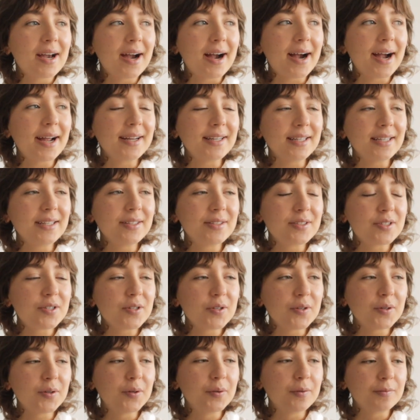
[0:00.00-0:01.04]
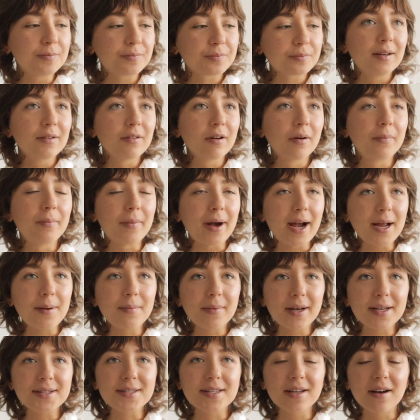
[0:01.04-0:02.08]
I need to remind
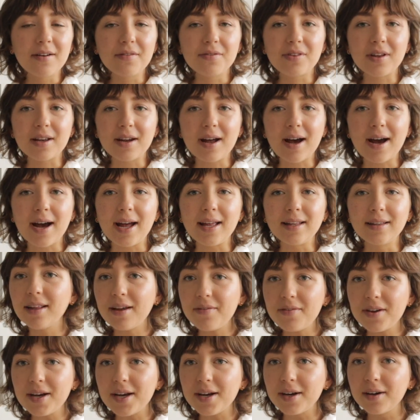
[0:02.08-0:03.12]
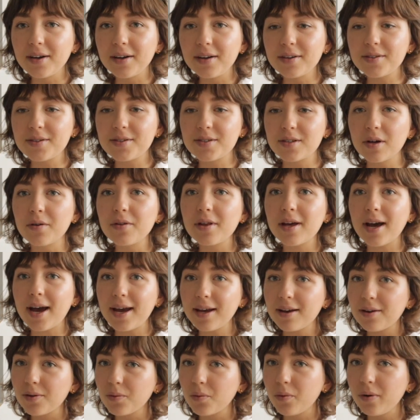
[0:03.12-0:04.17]
myself that I live here so that I
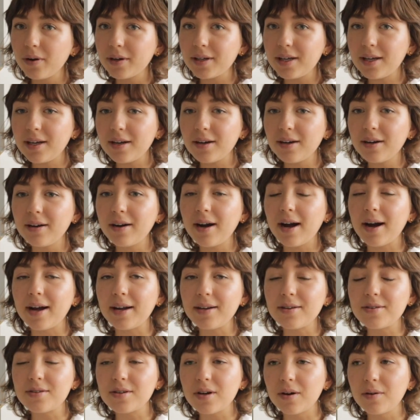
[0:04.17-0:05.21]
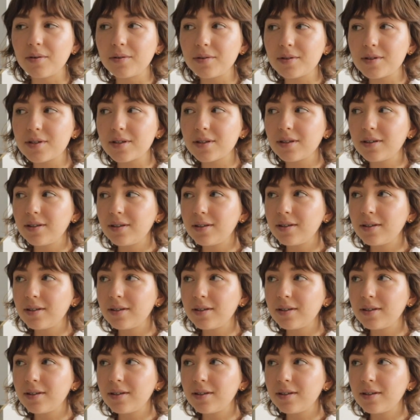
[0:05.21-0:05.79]
can work here. I don't